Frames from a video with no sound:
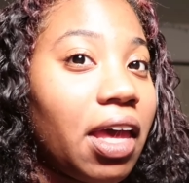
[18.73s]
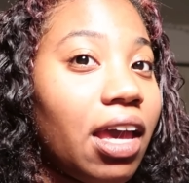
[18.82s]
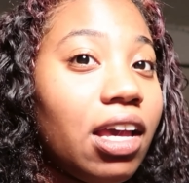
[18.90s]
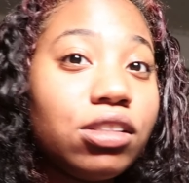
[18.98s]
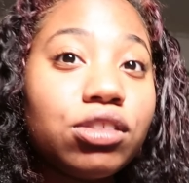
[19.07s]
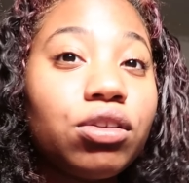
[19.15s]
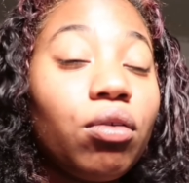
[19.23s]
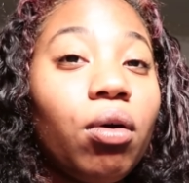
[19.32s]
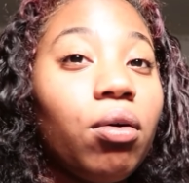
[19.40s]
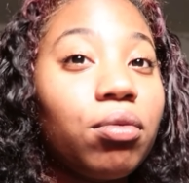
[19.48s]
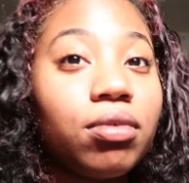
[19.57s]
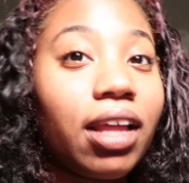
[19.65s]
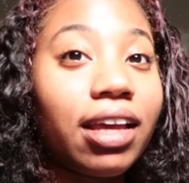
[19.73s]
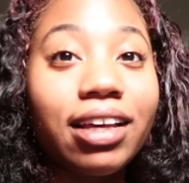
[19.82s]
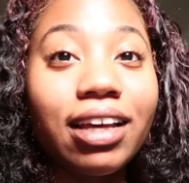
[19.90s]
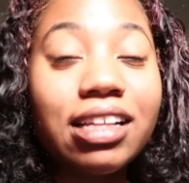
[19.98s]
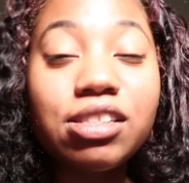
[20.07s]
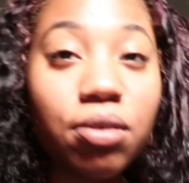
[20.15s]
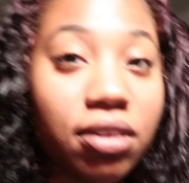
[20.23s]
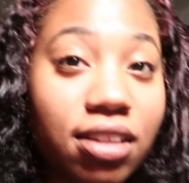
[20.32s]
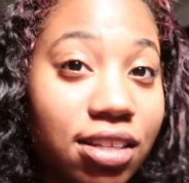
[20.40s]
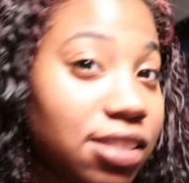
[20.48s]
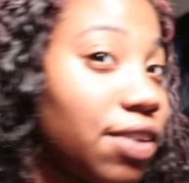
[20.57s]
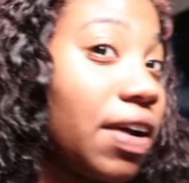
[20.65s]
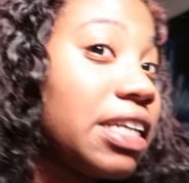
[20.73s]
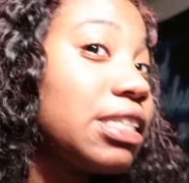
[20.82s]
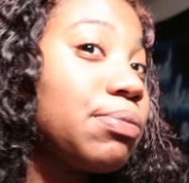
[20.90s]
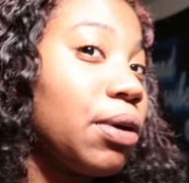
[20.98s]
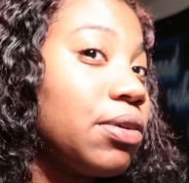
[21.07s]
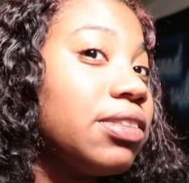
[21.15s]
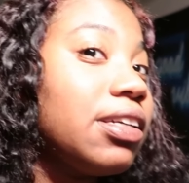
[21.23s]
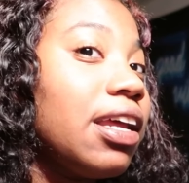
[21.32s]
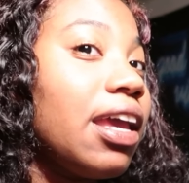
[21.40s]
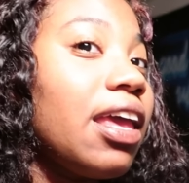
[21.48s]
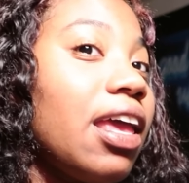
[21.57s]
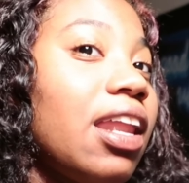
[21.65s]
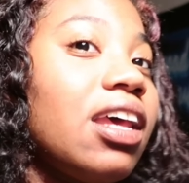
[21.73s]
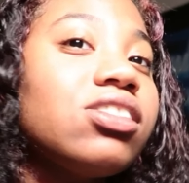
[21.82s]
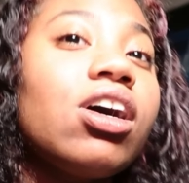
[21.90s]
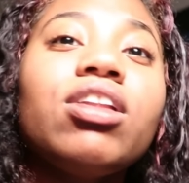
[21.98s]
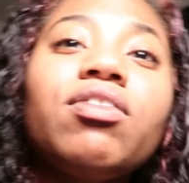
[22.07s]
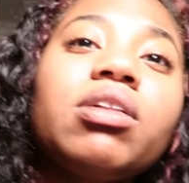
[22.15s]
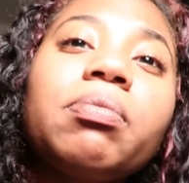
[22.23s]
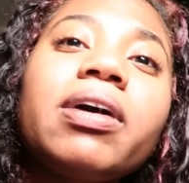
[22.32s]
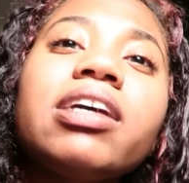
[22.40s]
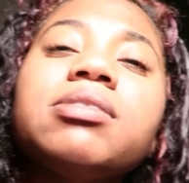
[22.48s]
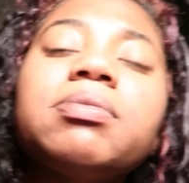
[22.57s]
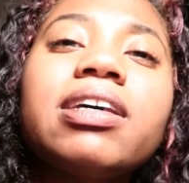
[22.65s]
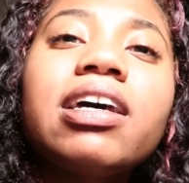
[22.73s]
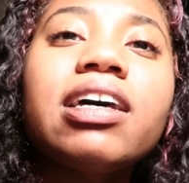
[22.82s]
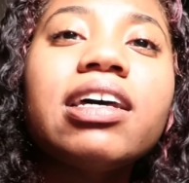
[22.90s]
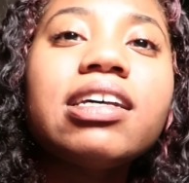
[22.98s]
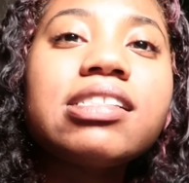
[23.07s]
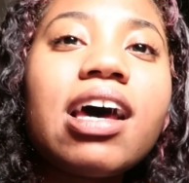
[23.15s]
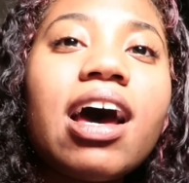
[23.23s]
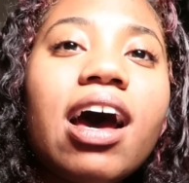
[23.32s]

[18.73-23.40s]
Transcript: it's so old. Like it's older than the stuff I just posted and it's all over the place because